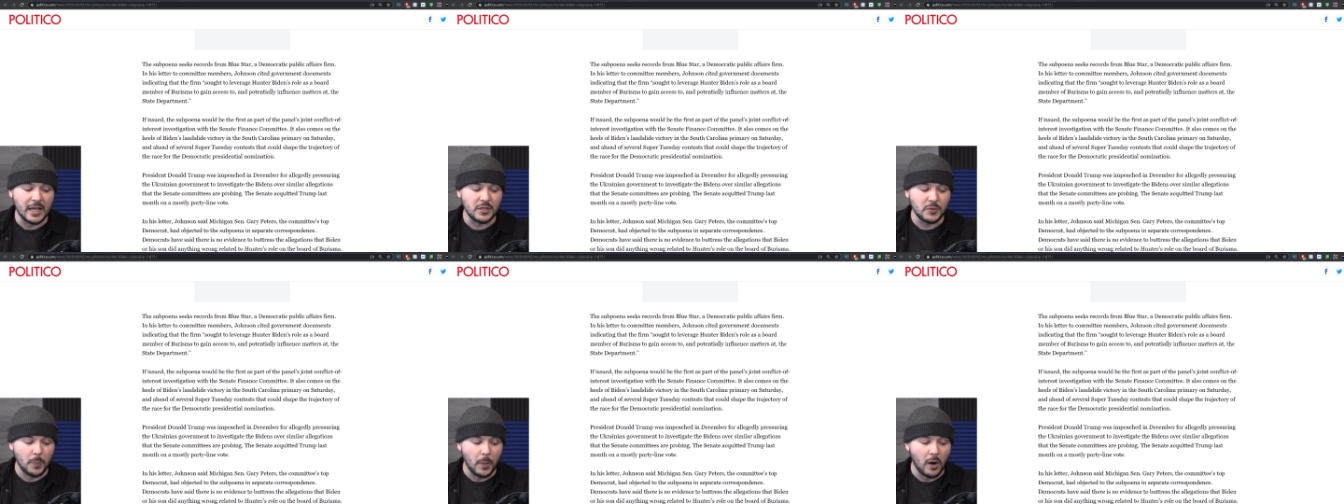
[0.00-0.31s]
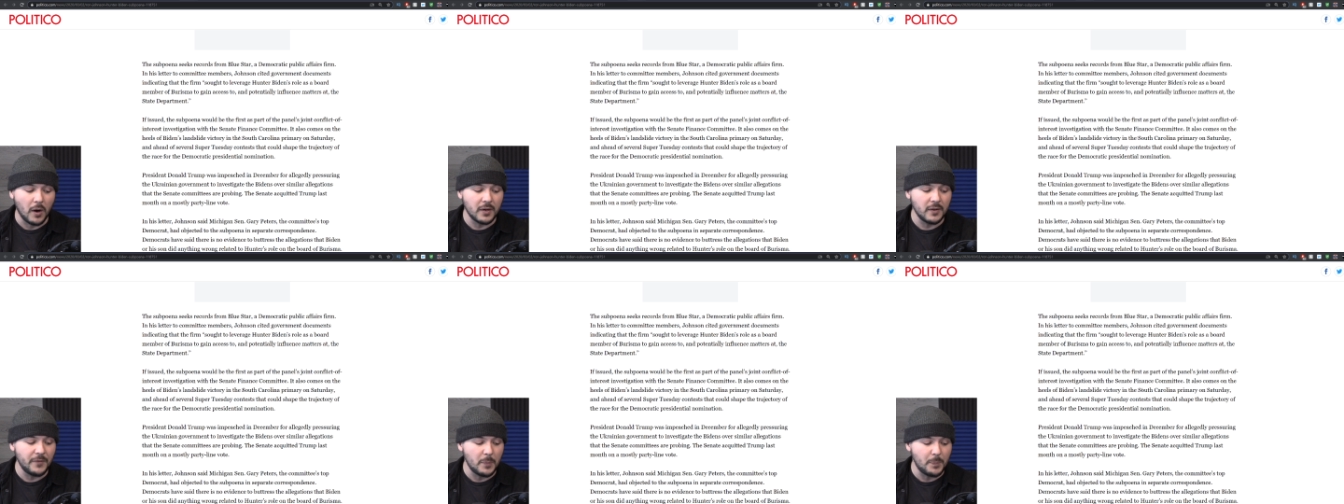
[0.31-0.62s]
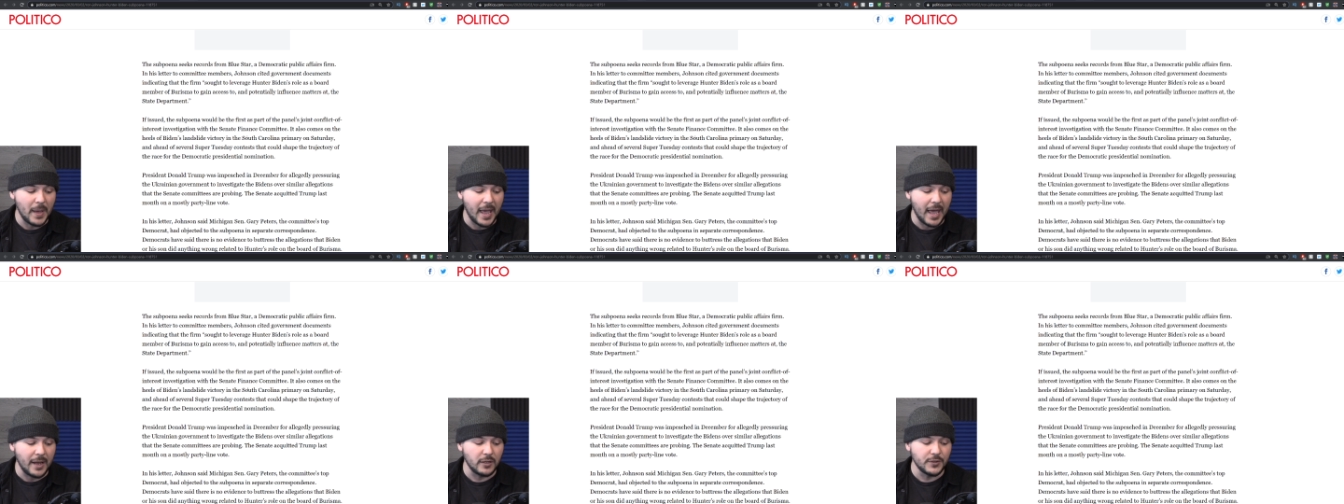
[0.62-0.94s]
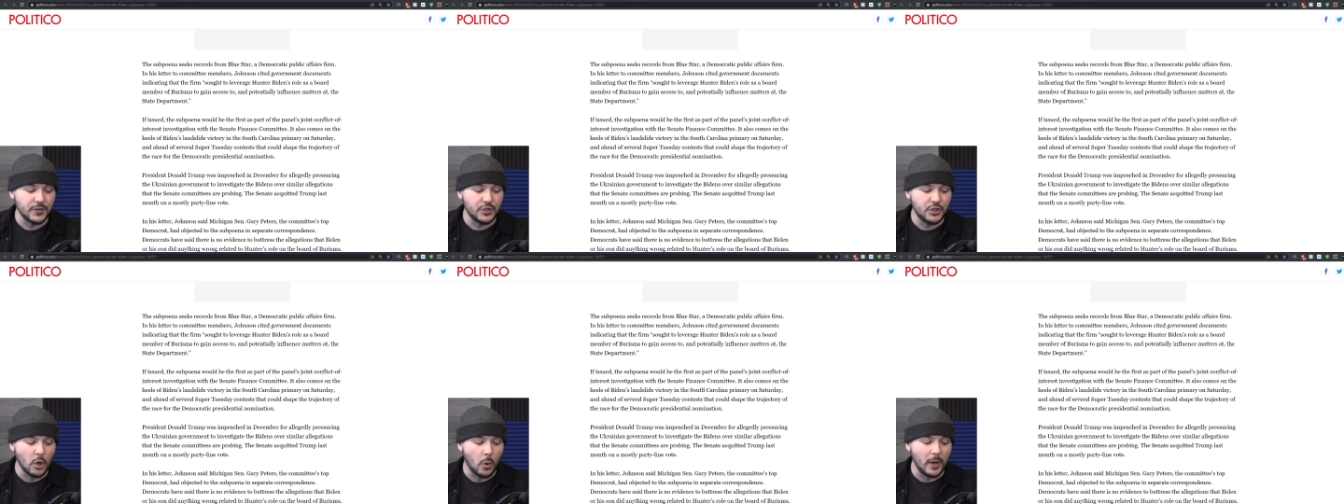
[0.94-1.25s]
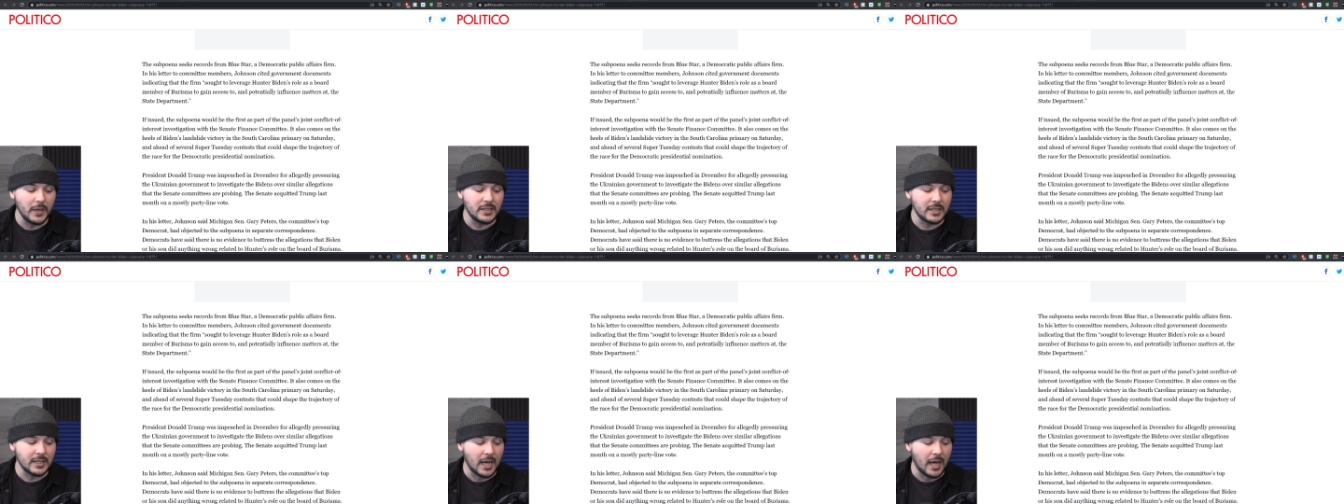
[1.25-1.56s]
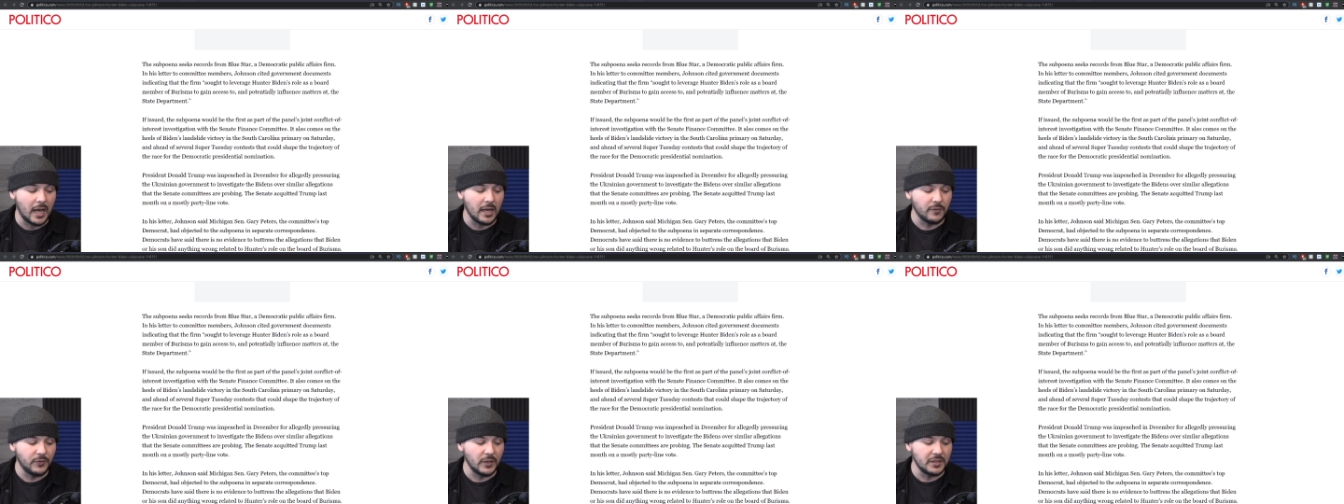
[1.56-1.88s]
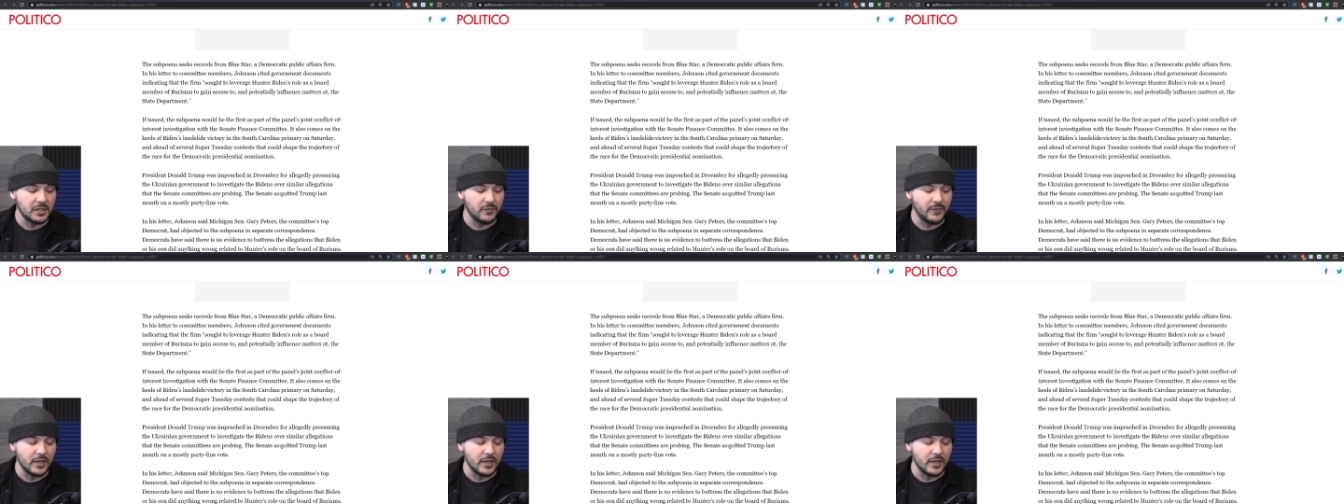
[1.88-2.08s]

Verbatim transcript: as part of the panel's joint conflict